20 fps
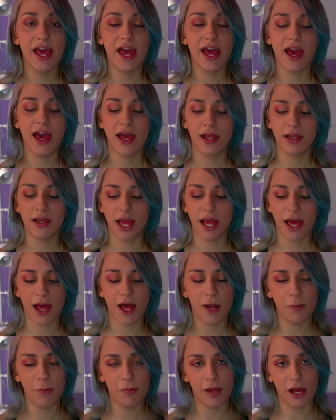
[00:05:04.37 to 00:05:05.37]
and
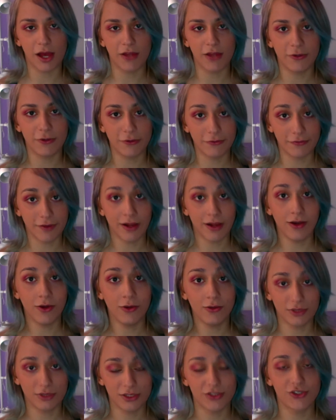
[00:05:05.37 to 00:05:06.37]
help other fellow
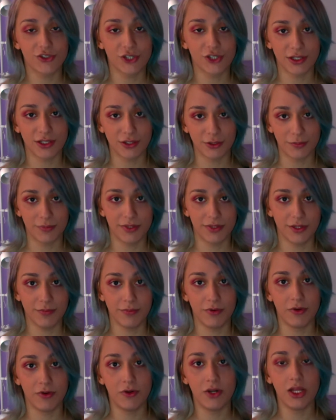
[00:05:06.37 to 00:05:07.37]
transgender
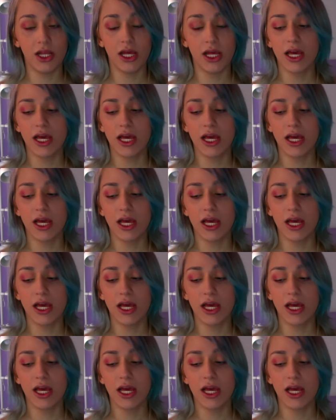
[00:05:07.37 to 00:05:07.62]
people,